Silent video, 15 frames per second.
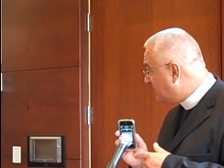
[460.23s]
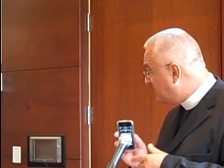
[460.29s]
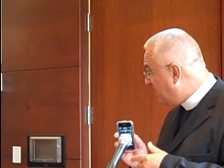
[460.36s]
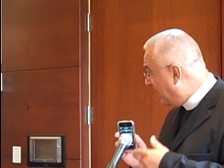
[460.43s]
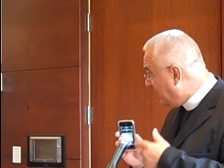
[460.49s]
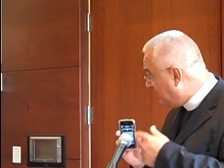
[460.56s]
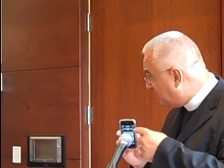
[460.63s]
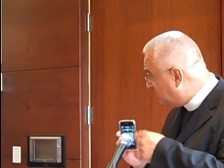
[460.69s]
last
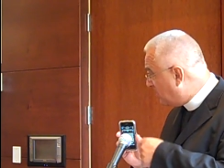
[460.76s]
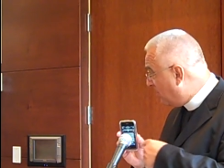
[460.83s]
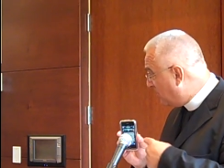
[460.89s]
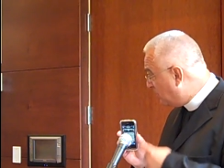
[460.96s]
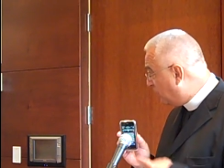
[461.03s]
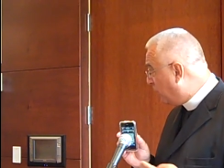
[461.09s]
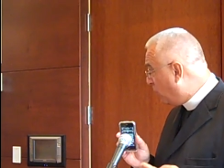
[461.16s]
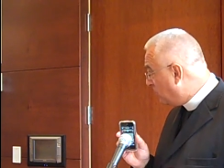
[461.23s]
night the
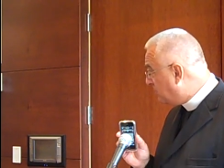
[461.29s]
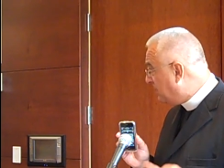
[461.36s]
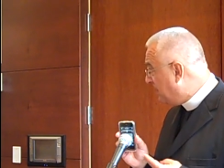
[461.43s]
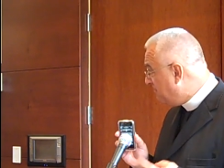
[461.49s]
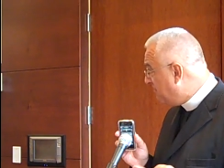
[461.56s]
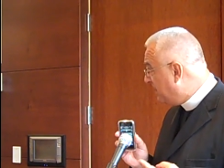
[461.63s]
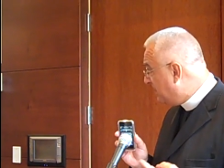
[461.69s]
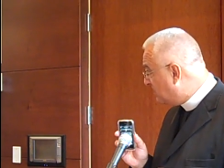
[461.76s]
song's
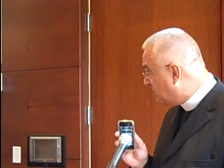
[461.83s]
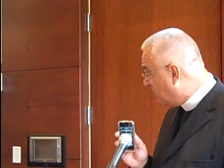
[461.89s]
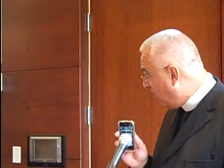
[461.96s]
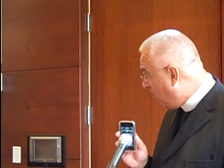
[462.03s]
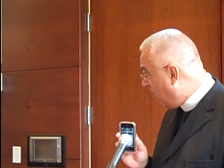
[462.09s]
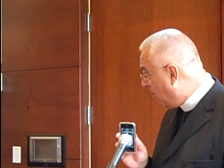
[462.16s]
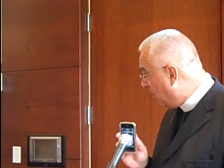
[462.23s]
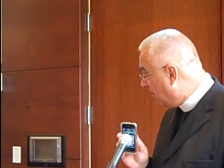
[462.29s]
14 minutes
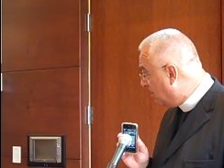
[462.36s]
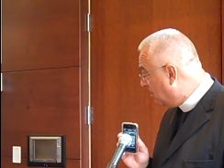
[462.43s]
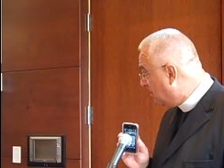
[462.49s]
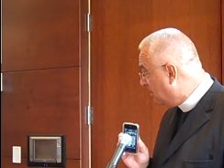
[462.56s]
long.